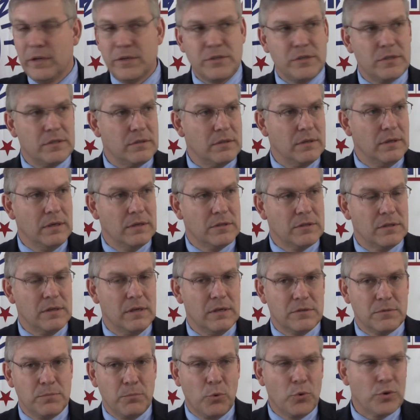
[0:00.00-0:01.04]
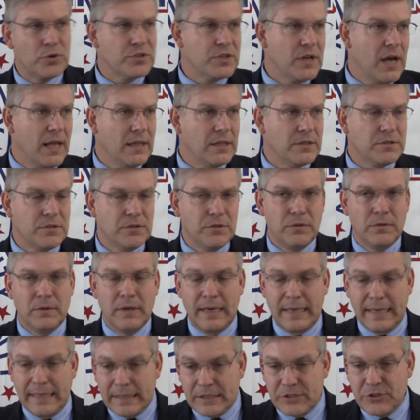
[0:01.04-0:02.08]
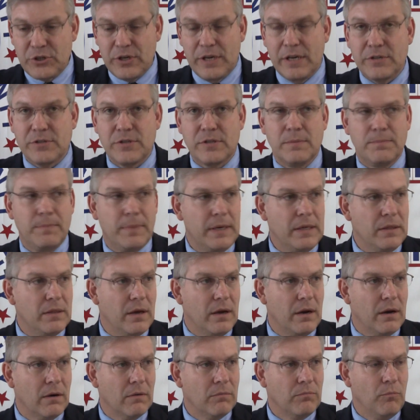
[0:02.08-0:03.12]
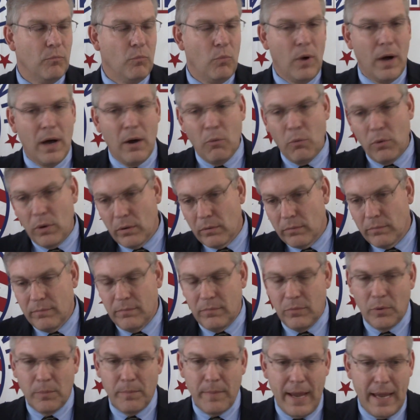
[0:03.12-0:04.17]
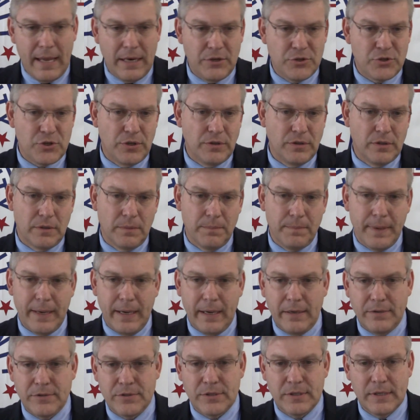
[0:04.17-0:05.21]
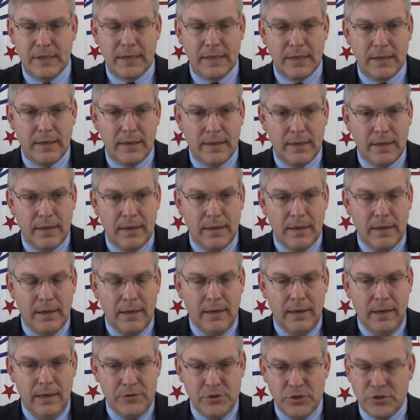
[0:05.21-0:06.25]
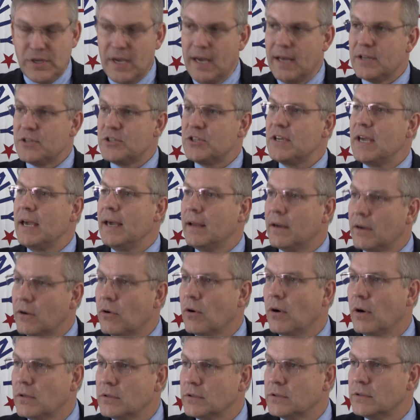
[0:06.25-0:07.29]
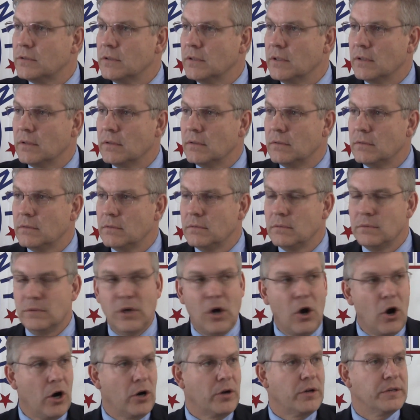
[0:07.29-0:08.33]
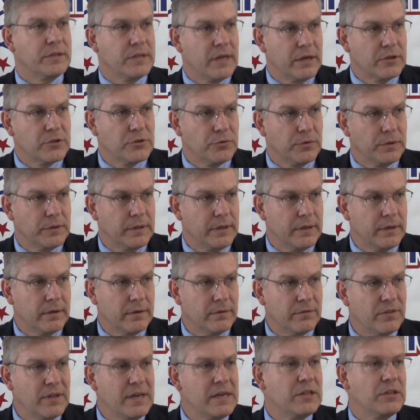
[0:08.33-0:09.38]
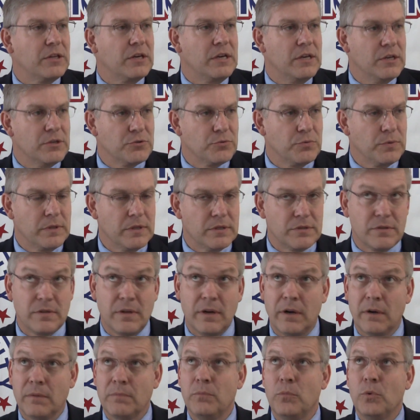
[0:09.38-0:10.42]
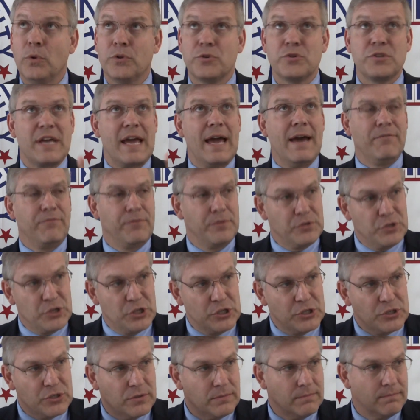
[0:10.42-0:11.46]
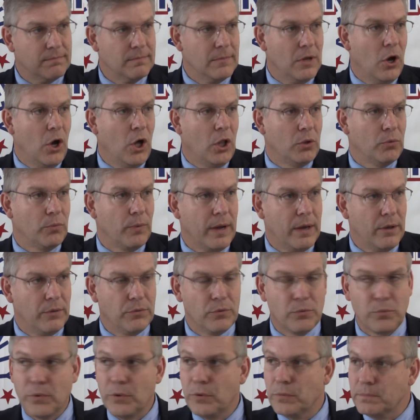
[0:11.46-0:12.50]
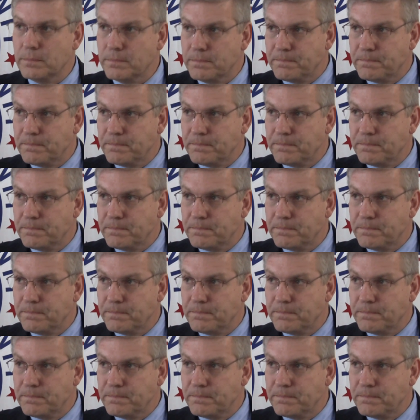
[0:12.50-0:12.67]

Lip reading: it's more solitude, I get a chance to be there while we're managing the debates and just kind of scan across the architecture in there and think of the history that's there. Well, there's effigies all around the room,